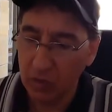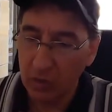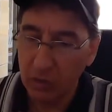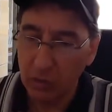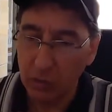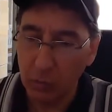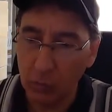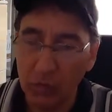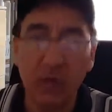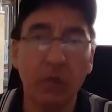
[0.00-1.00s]

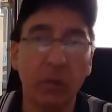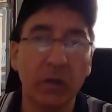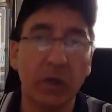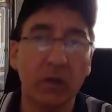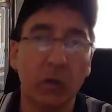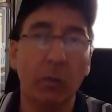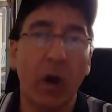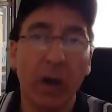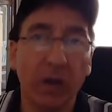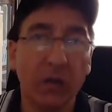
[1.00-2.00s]
to give the potential
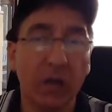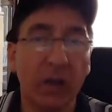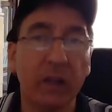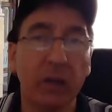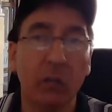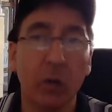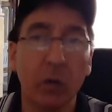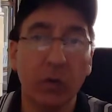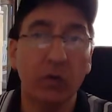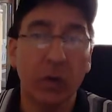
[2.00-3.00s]
buyers and let them know,
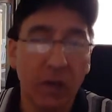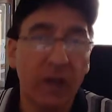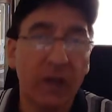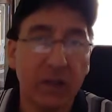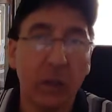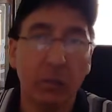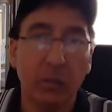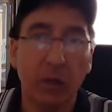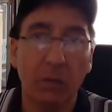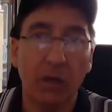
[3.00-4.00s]
you know, a heads up
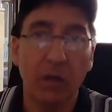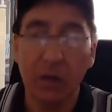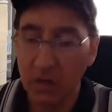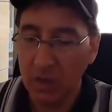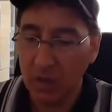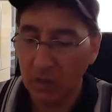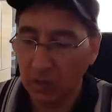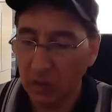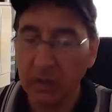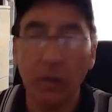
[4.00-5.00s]
type of thing, to
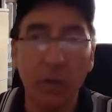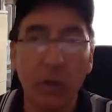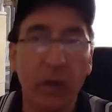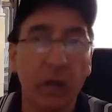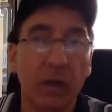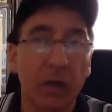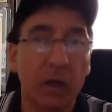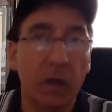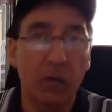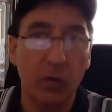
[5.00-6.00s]
let them know, hey,
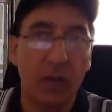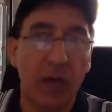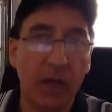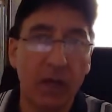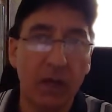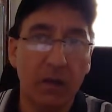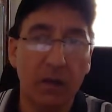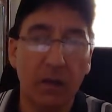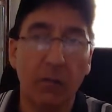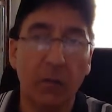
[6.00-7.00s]
if you're getting it,
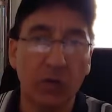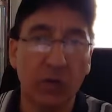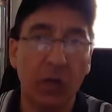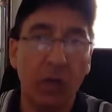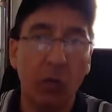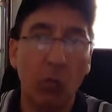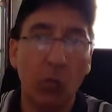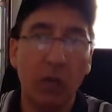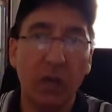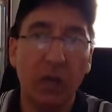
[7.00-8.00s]
if you're seeing it
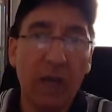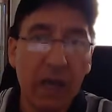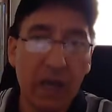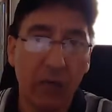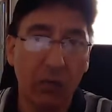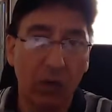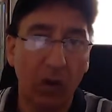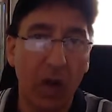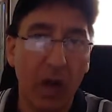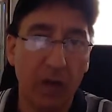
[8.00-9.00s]
working here
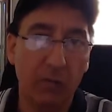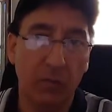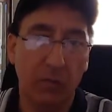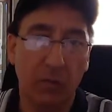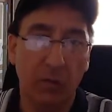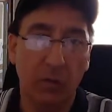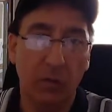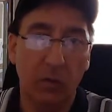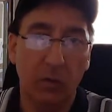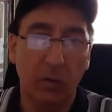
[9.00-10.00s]
live,
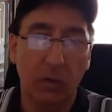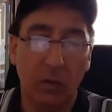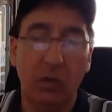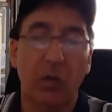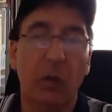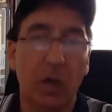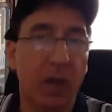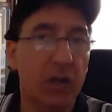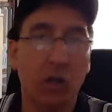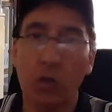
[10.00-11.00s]

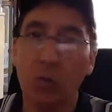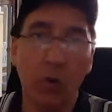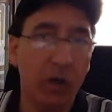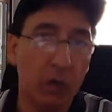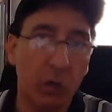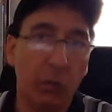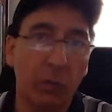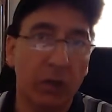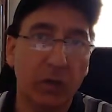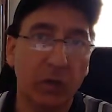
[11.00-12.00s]
it should work at your place of